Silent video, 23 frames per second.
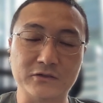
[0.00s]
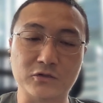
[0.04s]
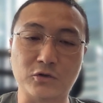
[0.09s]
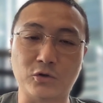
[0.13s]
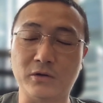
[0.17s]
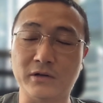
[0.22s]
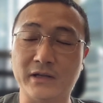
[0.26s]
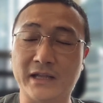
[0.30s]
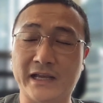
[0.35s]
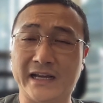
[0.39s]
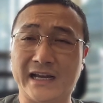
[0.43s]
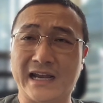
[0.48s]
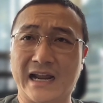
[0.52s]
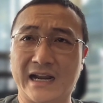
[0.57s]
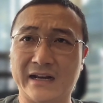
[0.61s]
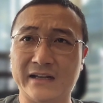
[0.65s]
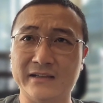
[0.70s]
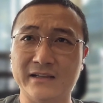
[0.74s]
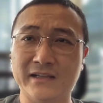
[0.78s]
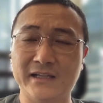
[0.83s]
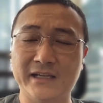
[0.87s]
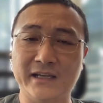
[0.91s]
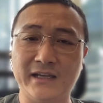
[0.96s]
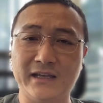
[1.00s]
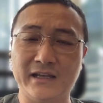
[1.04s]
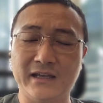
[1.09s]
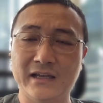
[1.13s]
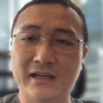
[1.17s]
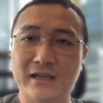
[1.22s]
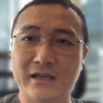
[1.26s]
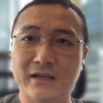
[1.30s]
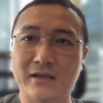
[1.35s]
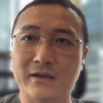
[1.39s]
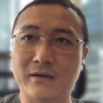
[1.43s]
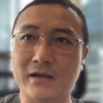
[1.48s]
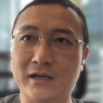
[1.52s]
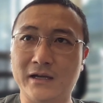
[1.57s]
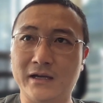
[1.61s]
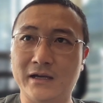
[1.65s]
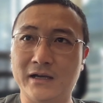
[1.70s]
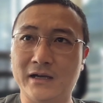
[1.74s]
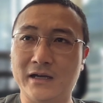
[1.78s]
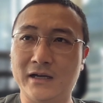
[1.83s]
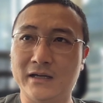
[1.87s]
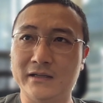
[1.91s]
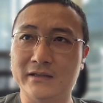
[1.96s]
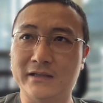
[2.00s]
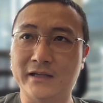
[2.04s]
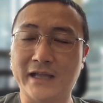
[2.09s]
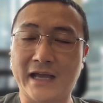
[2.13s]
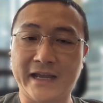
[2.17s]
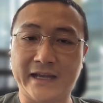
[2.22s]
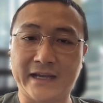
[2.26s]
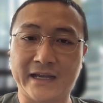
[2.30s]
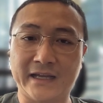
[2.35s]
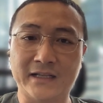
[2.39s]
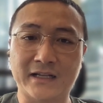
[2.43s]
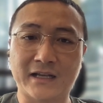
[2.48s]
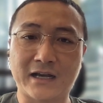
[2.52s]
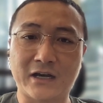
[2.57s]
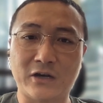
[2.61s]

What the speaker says: So like currently that I can